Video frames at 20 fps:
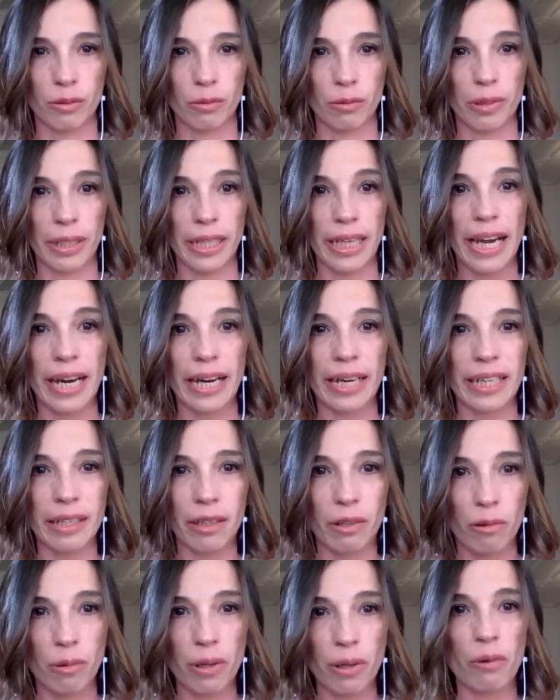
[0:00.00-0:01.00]

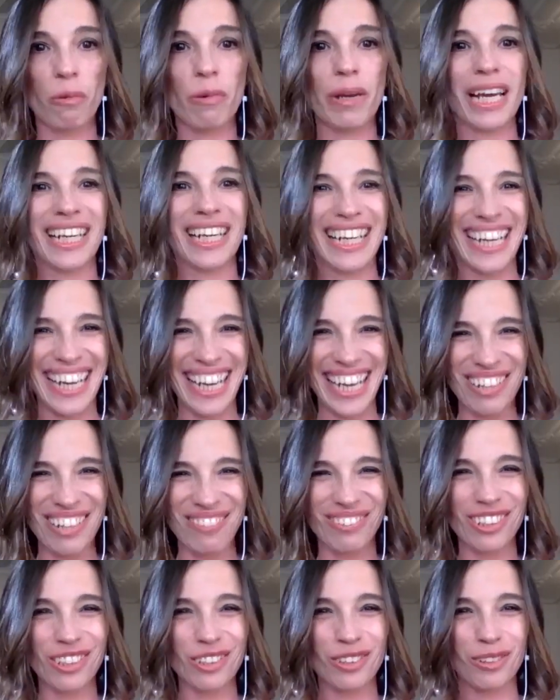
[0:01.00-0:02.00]
When we are
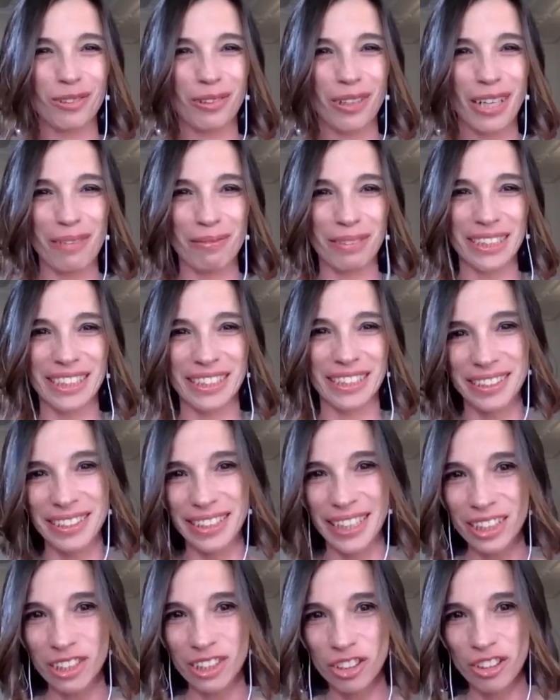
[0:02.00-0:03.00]
able to have a
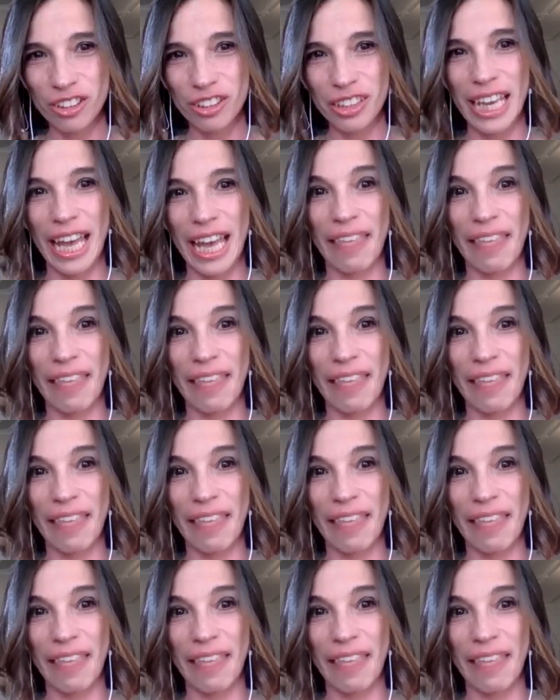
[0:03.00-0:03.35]
sensation,